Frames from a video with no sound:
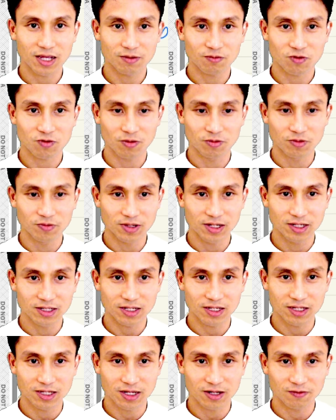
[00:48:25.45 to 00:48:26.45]
Probability,
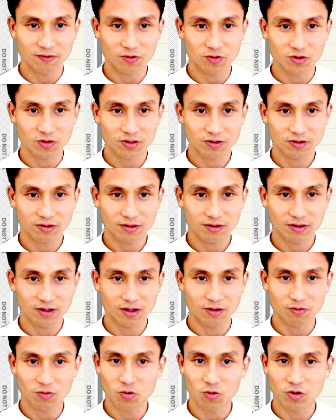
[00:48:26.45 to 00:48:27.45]
yeah, of course,
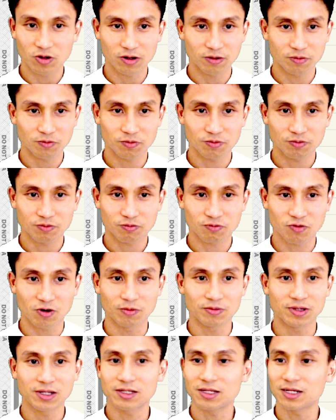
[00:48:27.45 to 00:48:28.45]
or
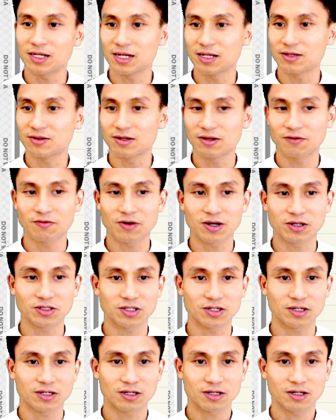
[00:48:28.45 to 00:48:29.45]
probability density function.
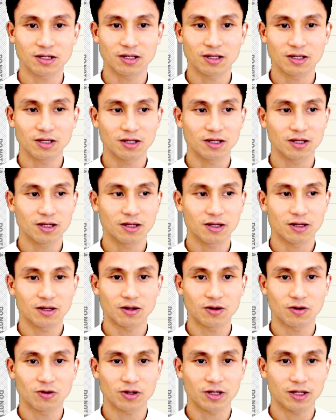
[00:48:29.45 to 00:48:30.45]

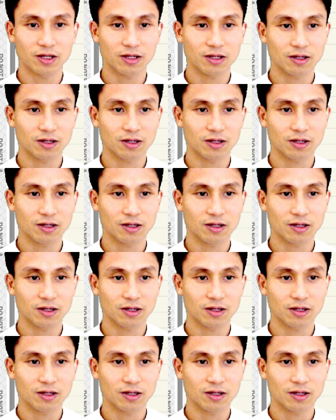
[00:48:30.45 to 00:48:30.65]
Okay.